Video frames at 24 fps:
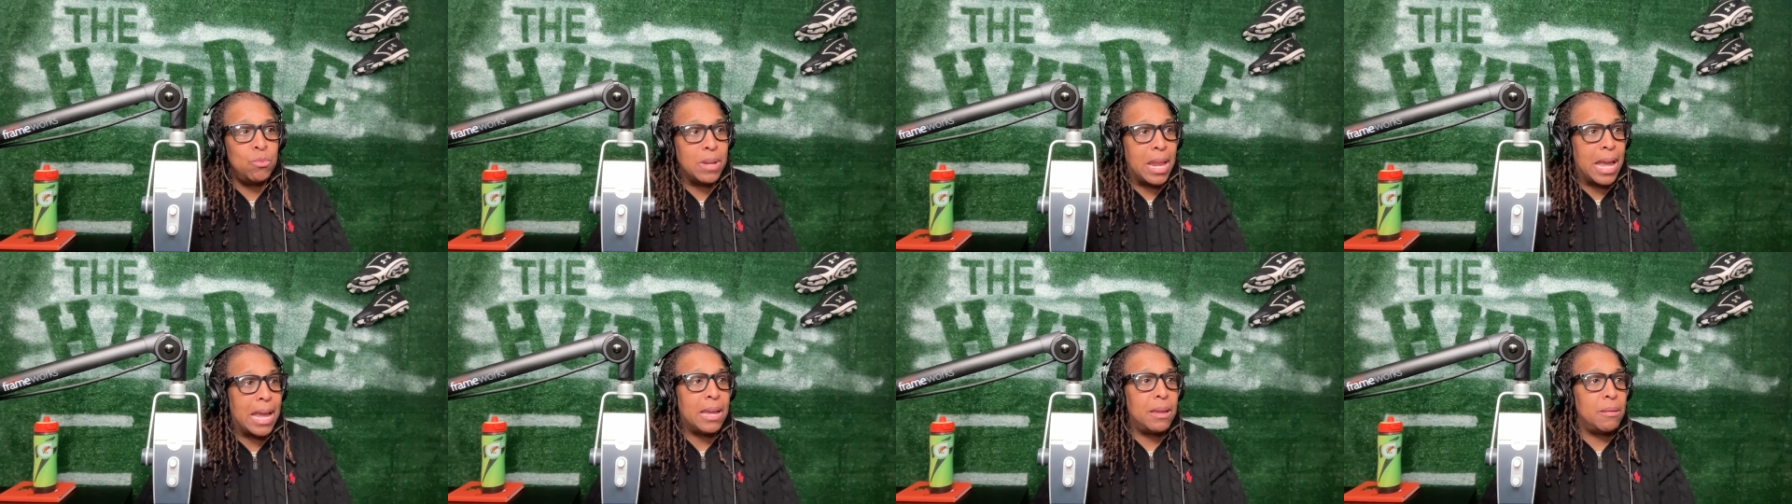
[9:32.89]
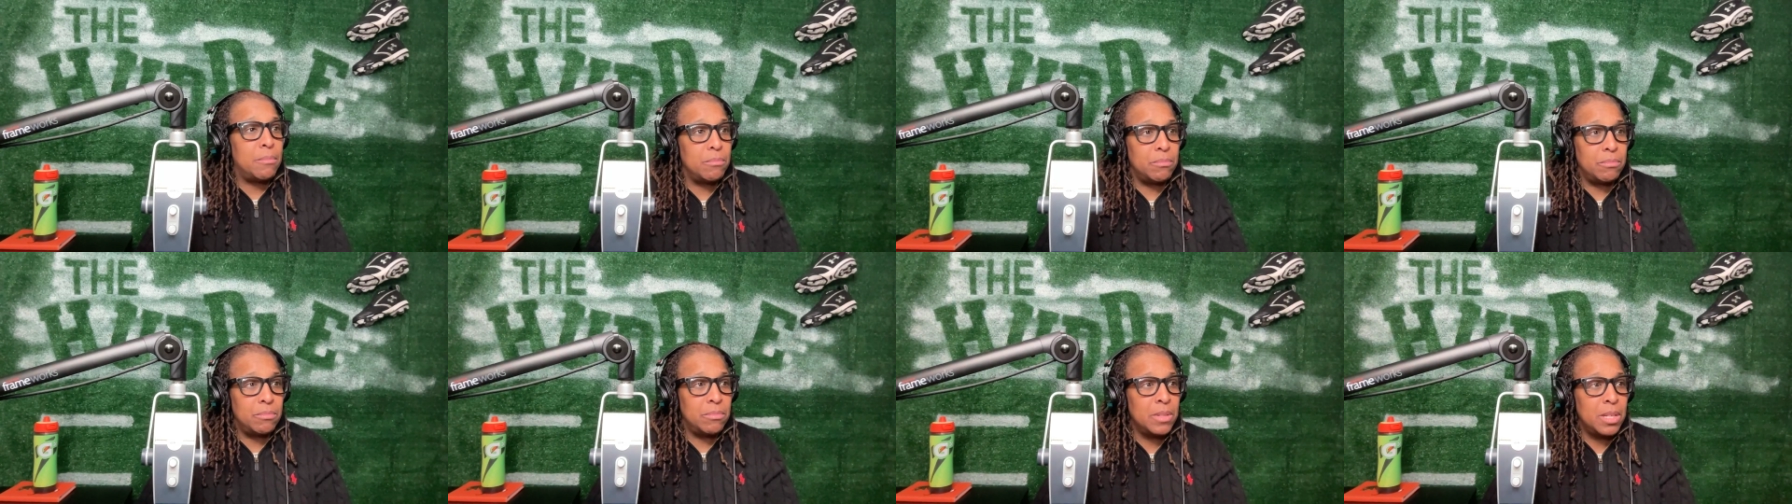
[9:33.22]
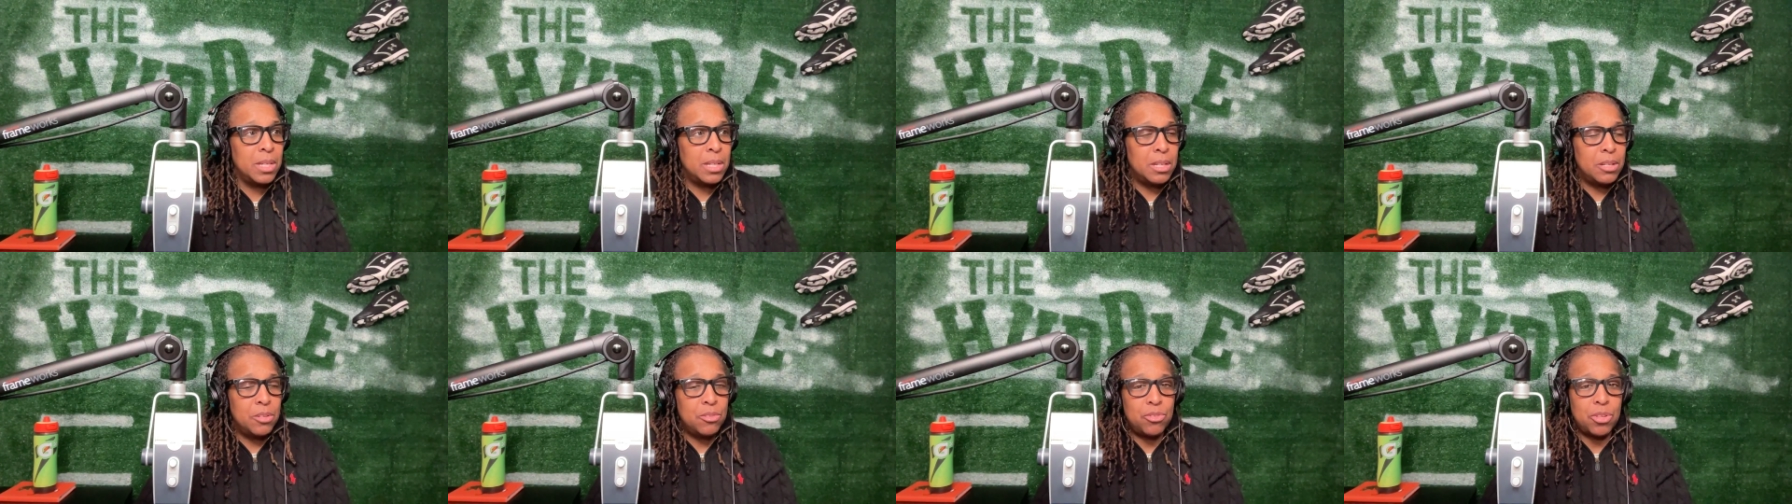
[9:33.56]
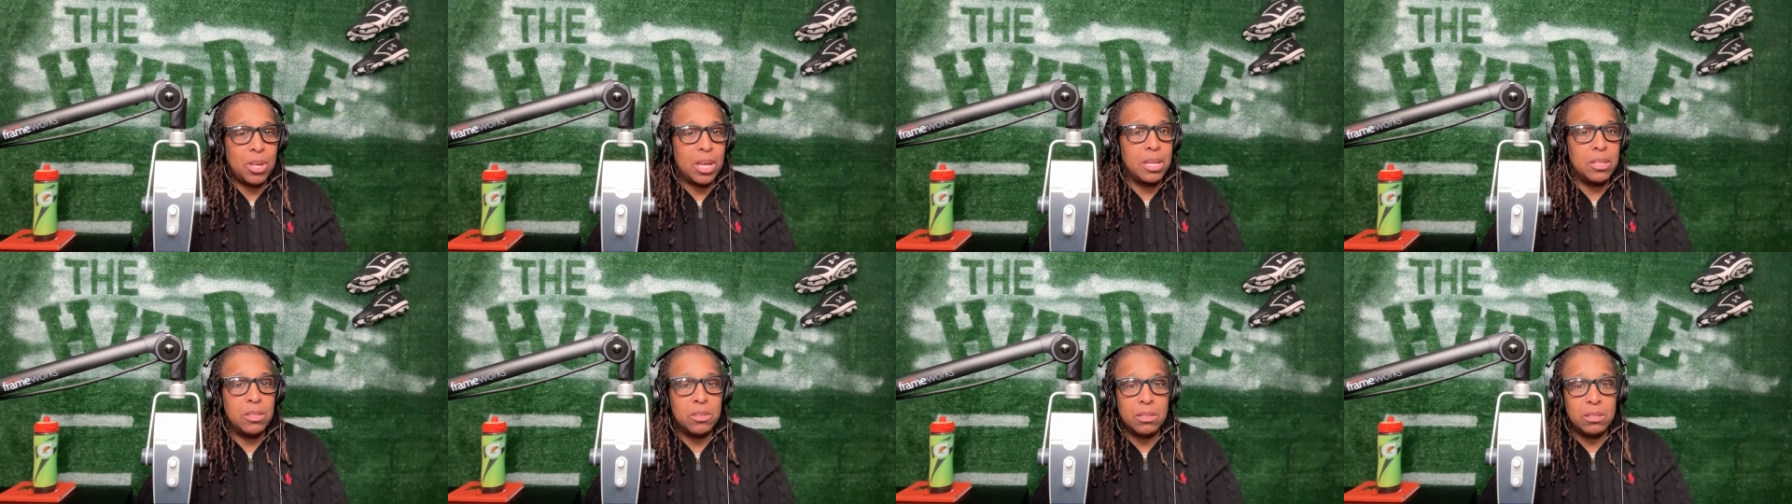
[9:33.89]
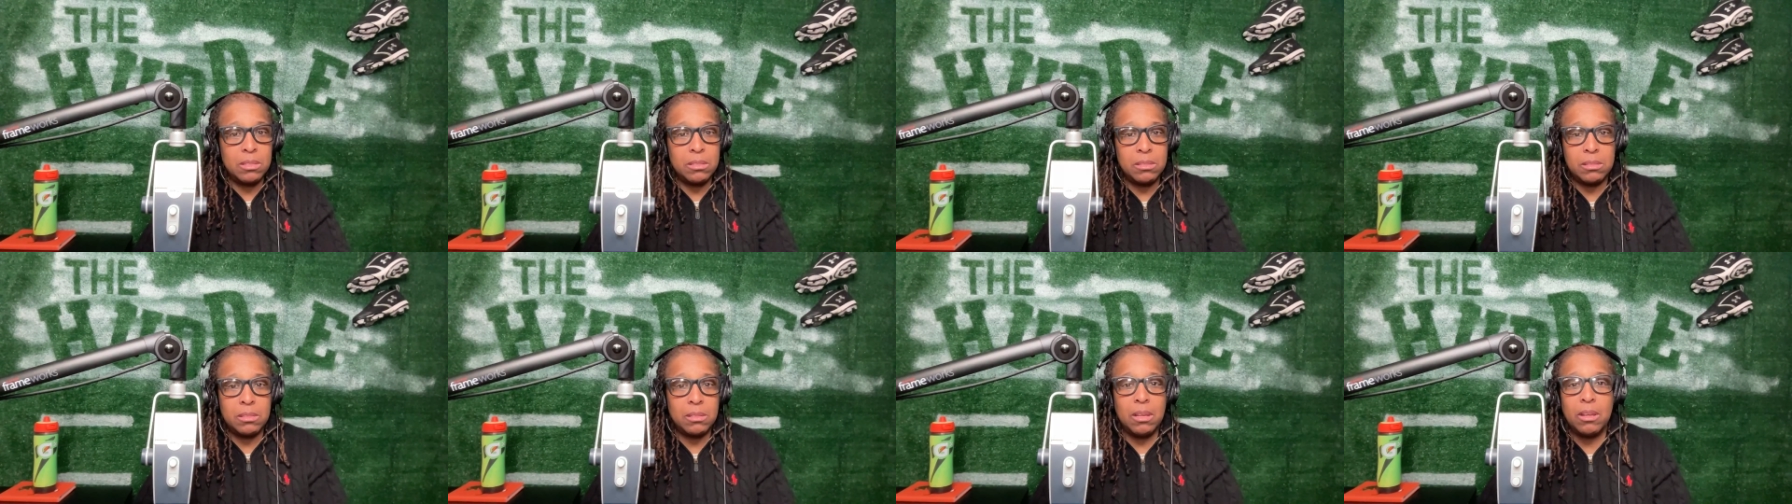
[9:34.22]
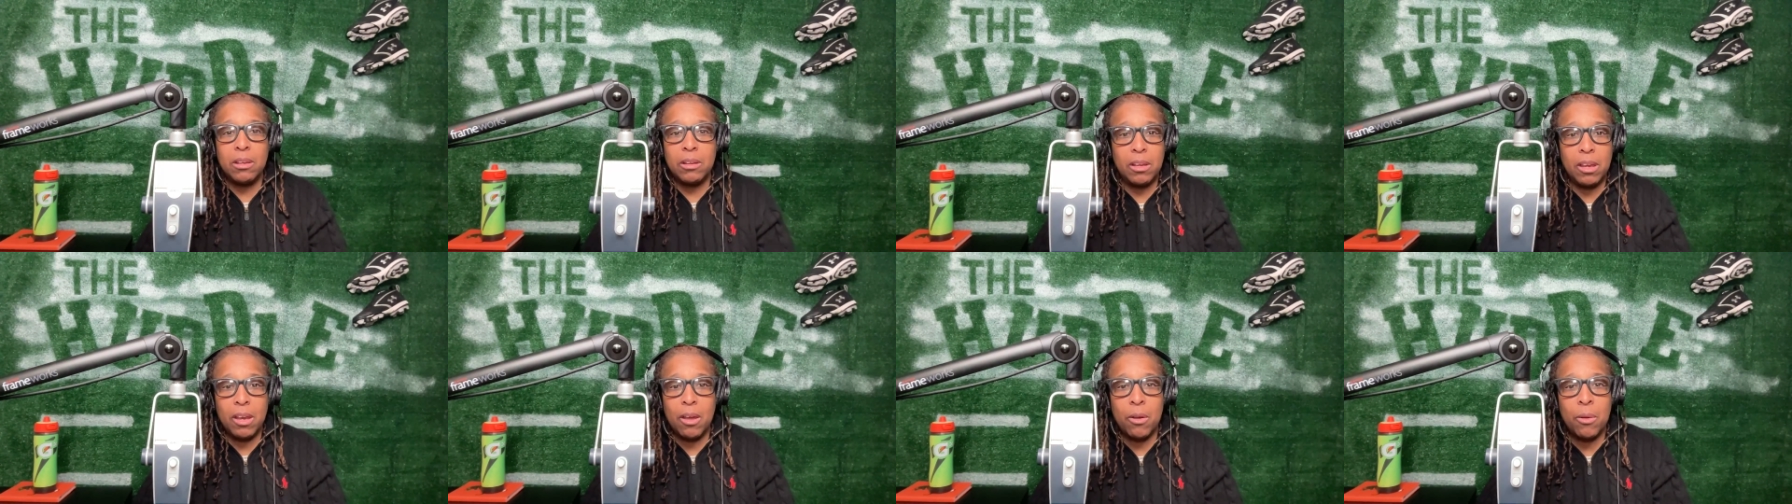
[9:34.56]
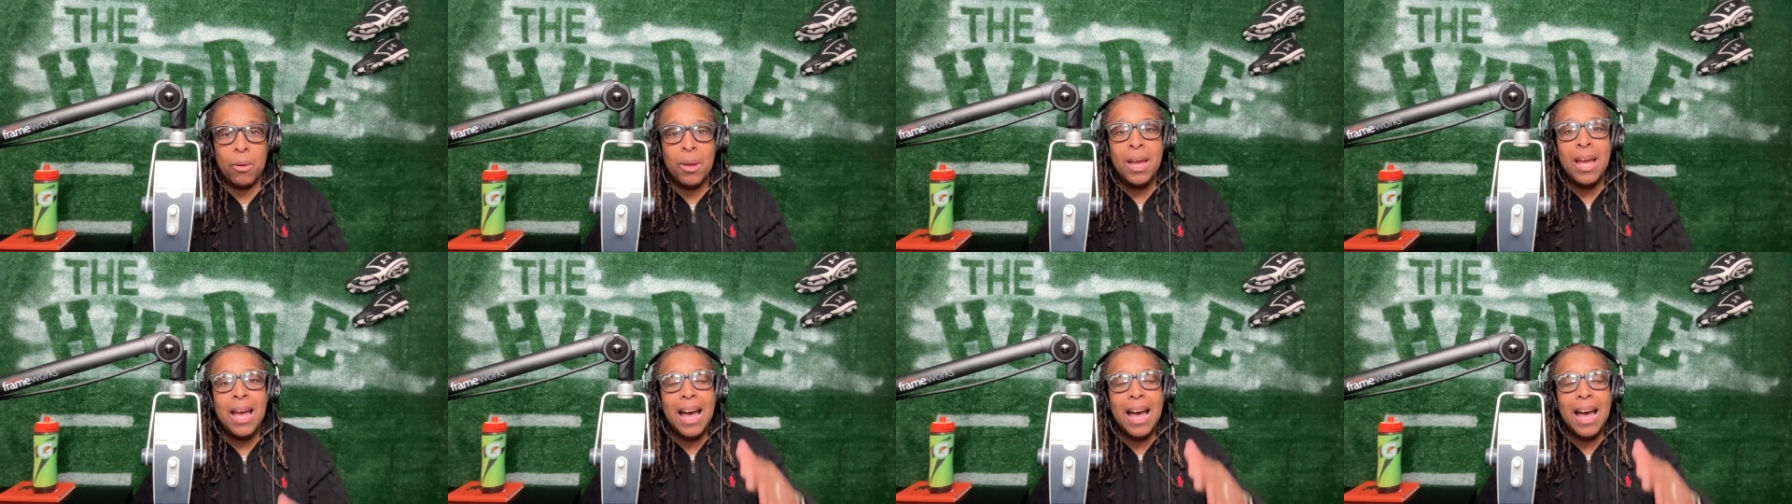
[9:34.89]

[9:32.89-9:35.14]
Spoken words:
name changes ago.